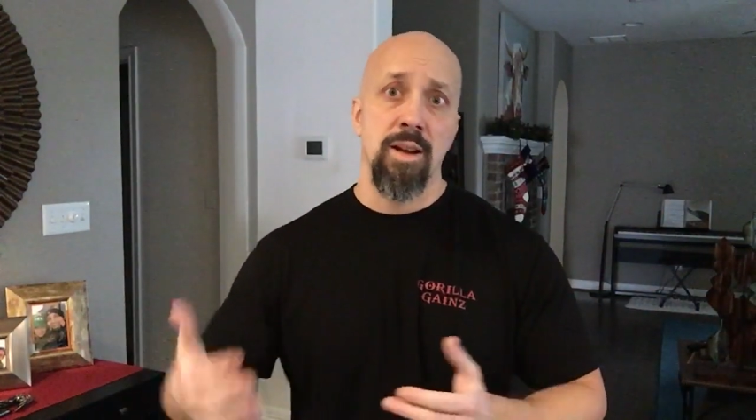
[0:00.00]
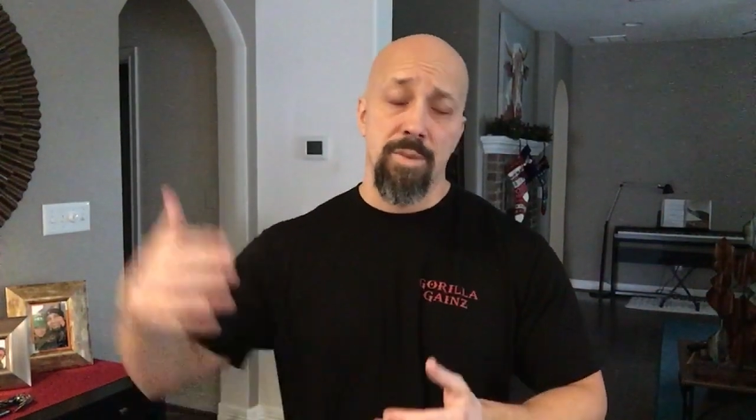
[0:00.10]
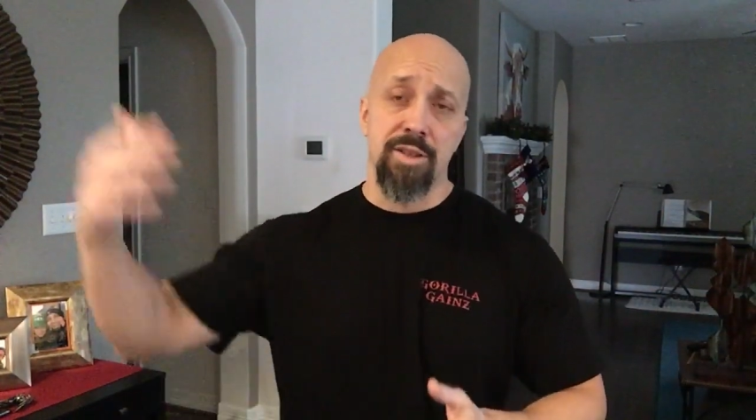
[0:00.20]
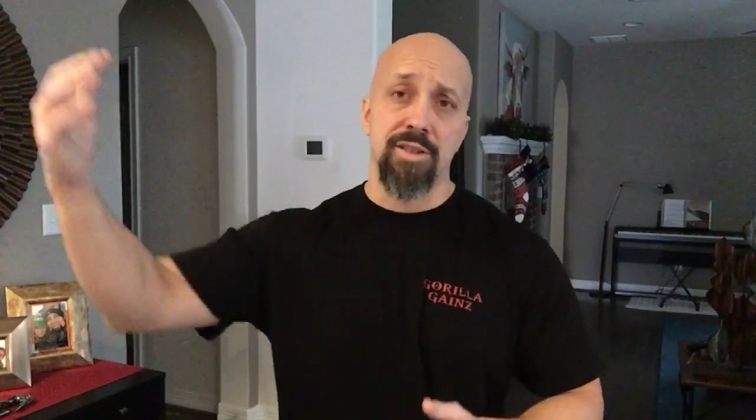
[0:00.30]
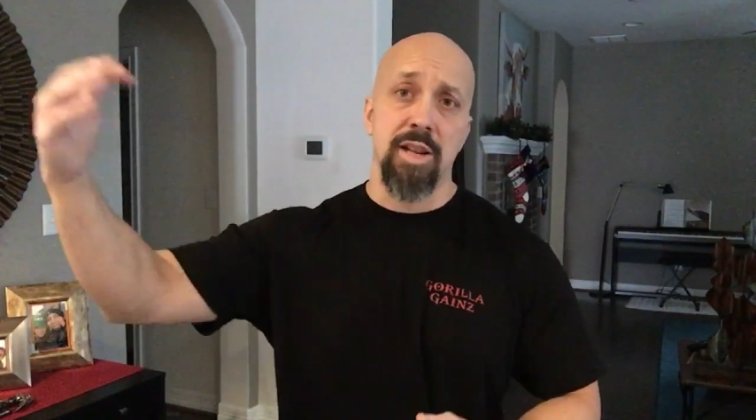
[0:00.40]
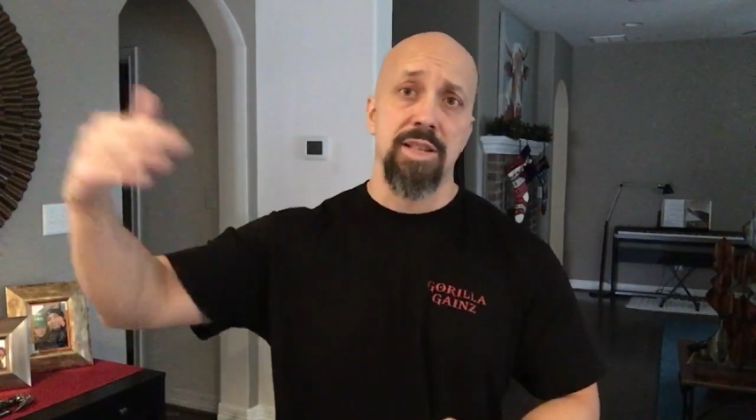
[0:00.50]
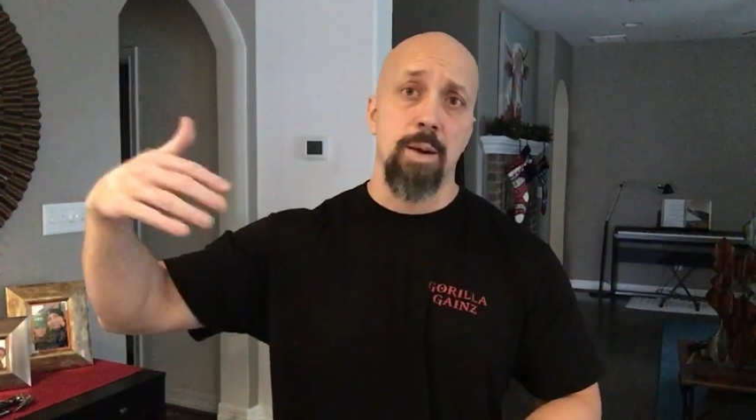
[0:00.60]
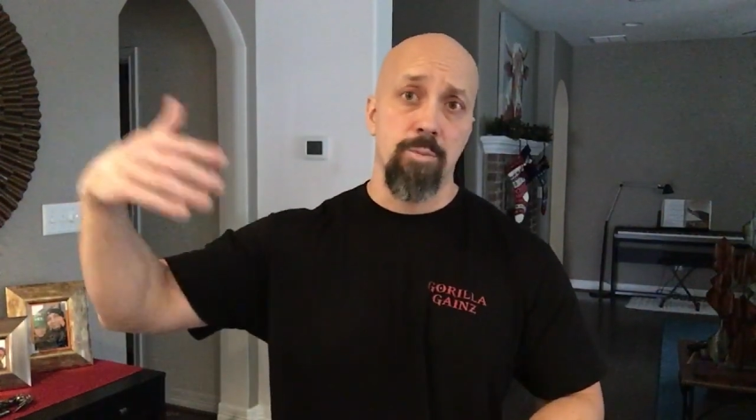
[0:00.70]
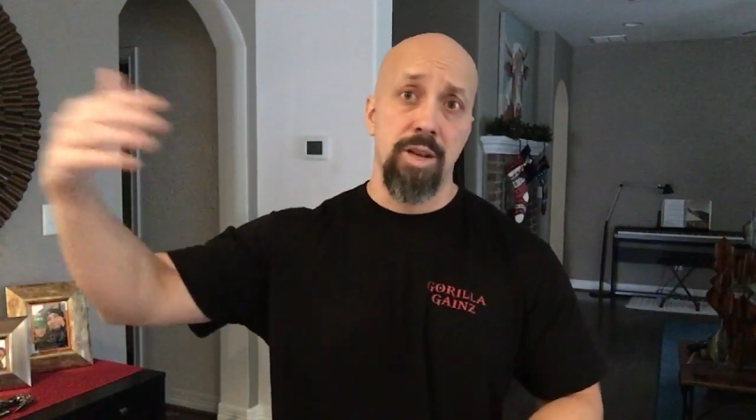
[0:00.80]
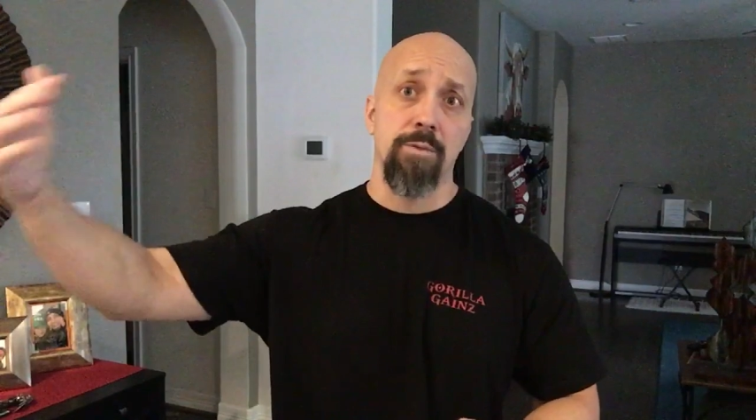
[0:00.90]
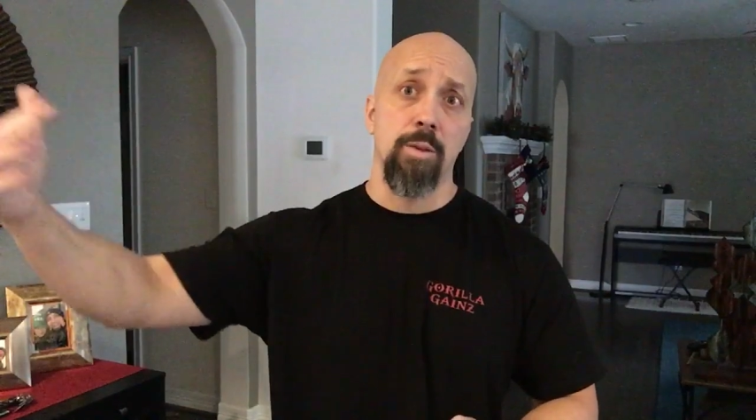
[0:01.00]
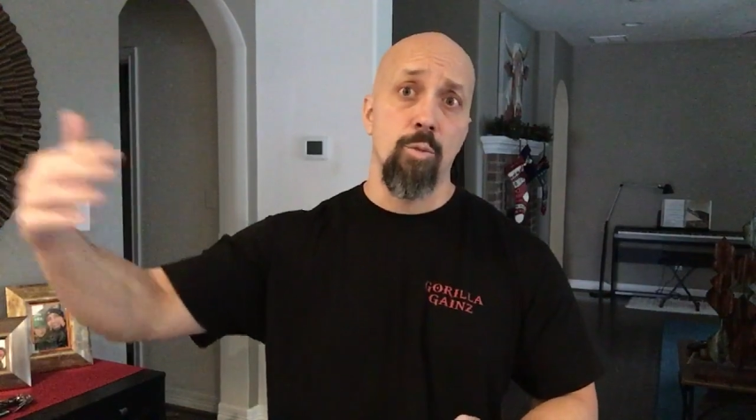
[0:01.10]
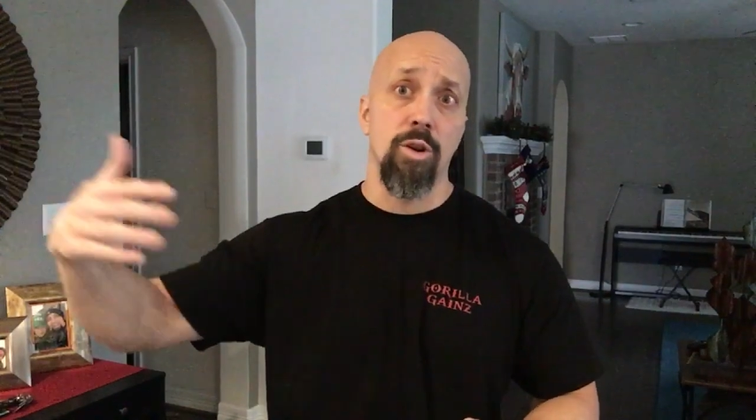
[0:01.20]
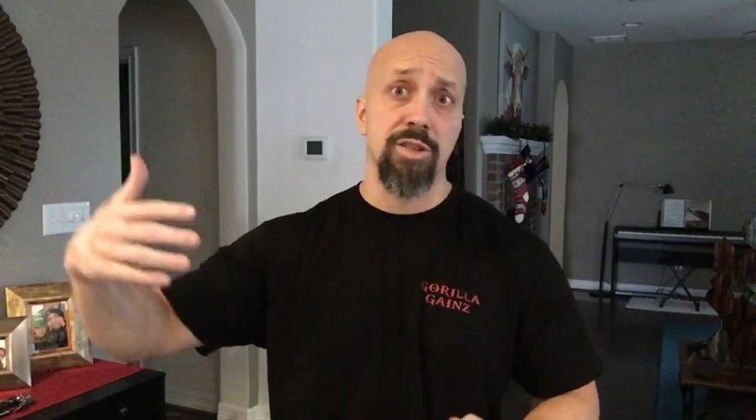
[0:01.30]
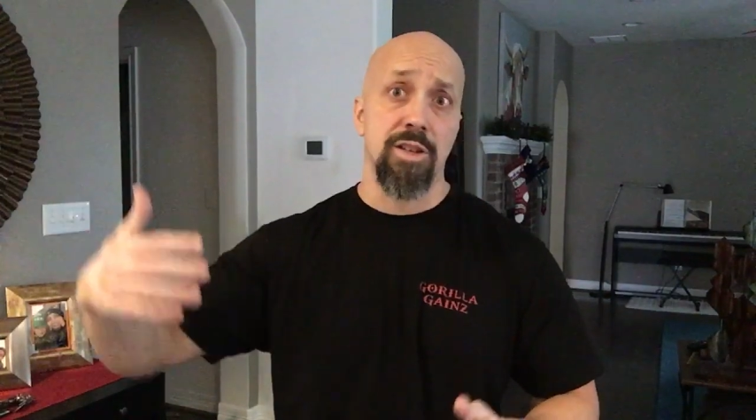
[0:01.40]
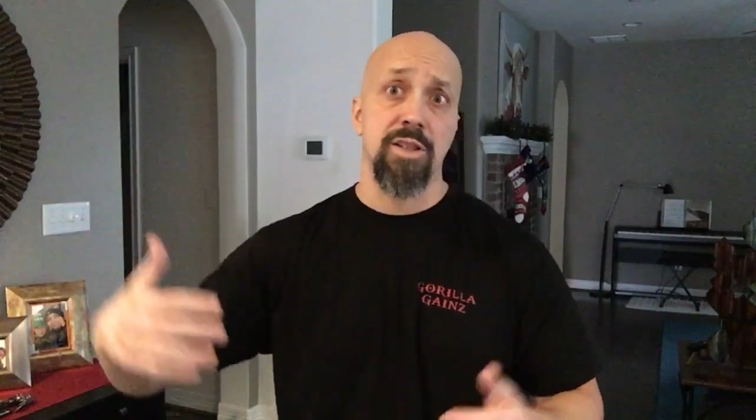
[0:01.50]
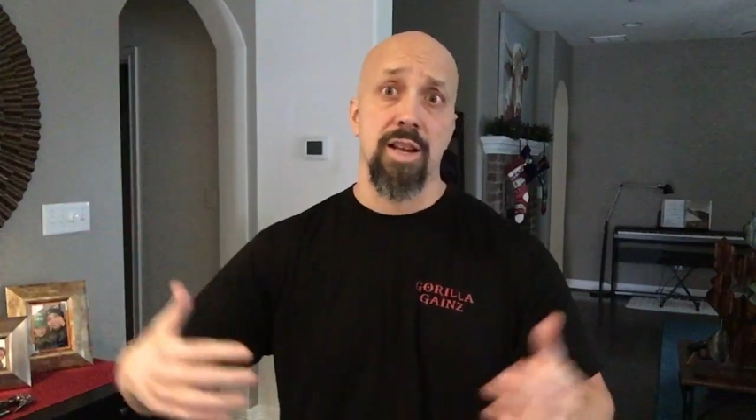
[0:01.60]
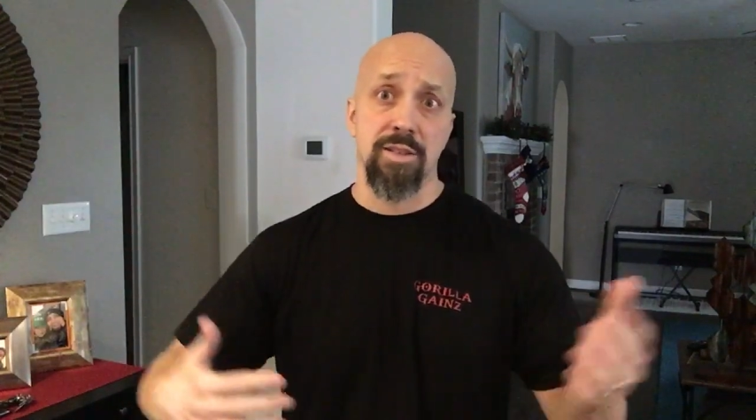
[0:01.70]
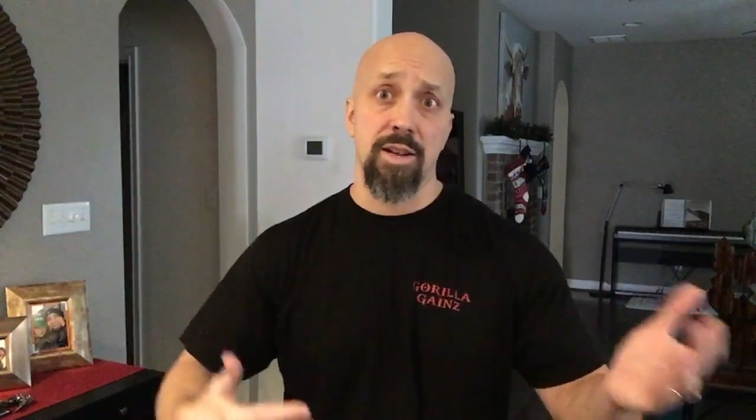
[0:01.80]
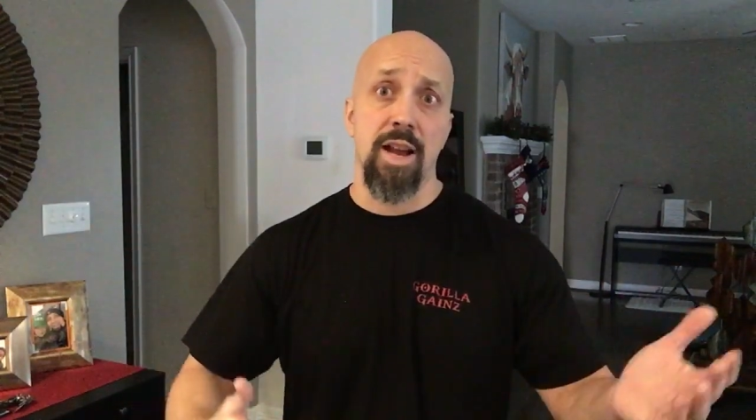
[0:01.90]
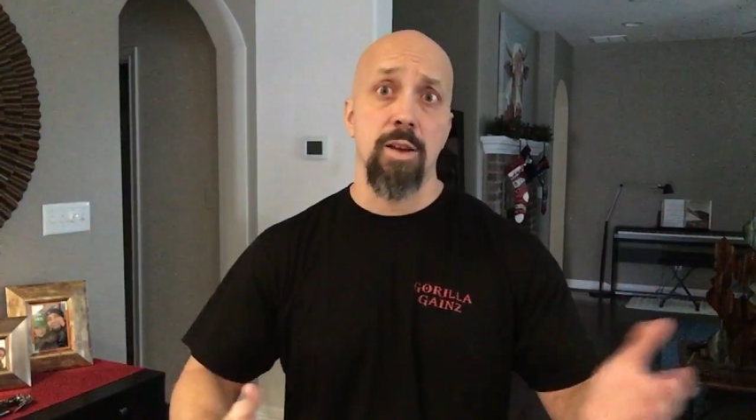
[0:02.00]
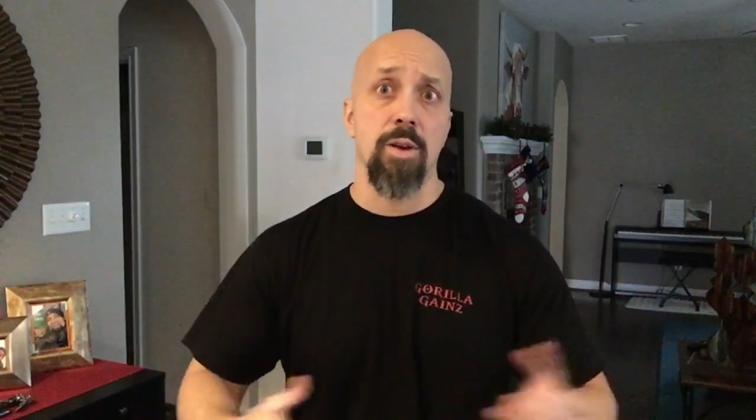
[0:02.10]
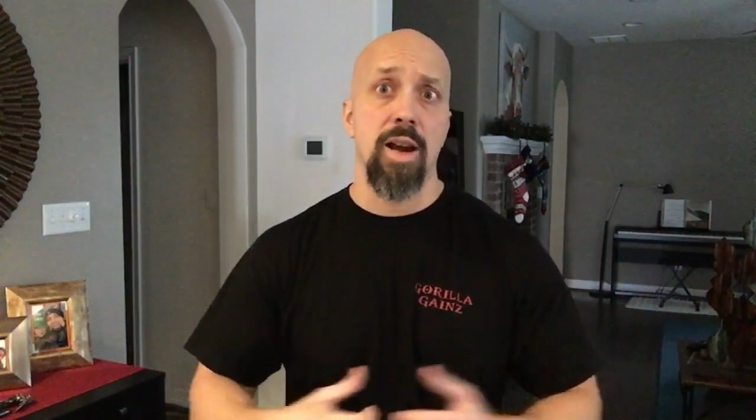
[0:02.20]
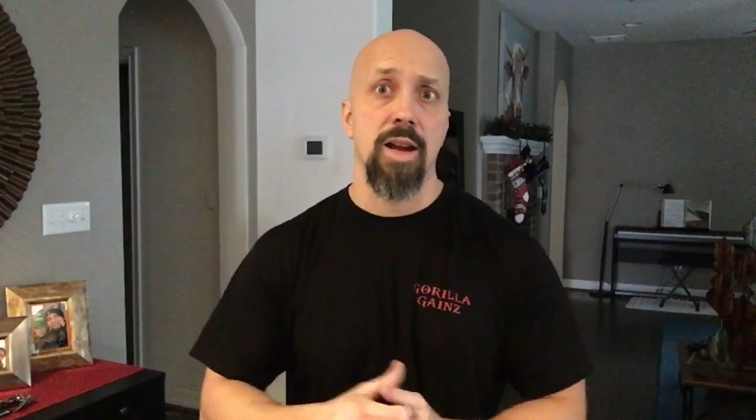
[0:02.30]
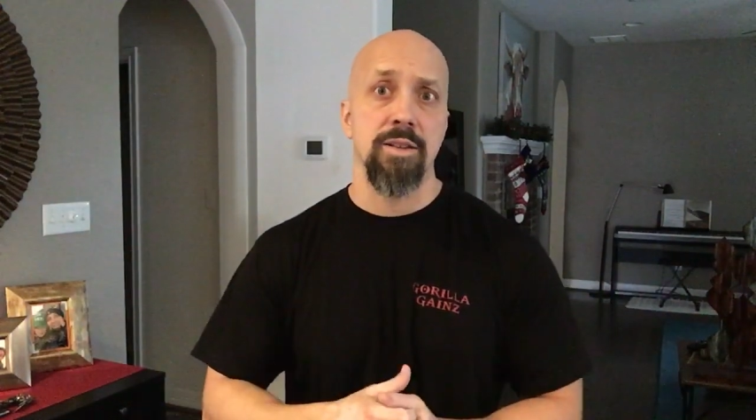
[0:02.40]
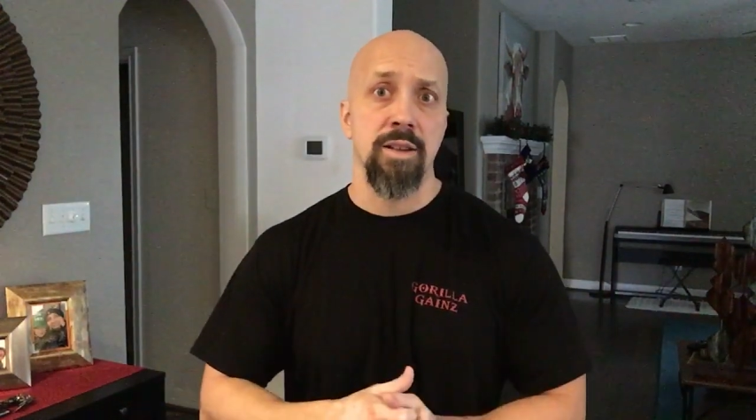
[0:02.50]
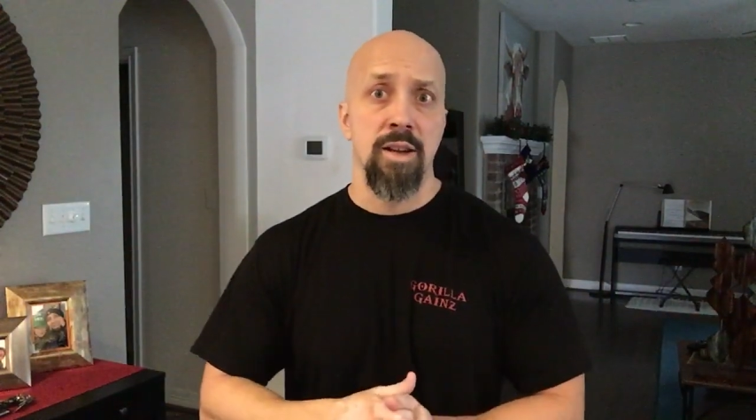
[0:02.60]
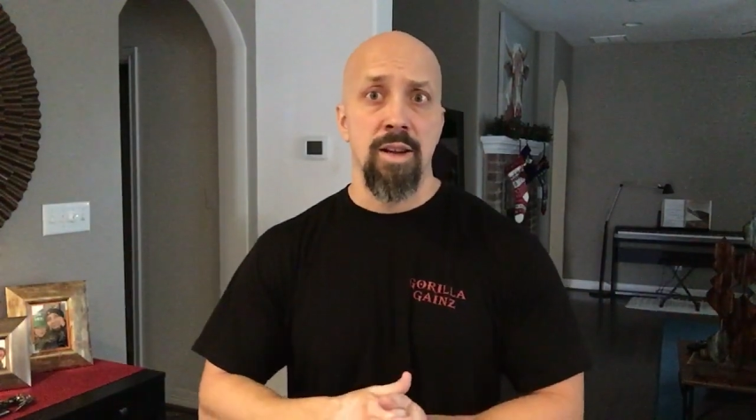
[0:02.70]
Michigan State's had definitely more success than Iowa has.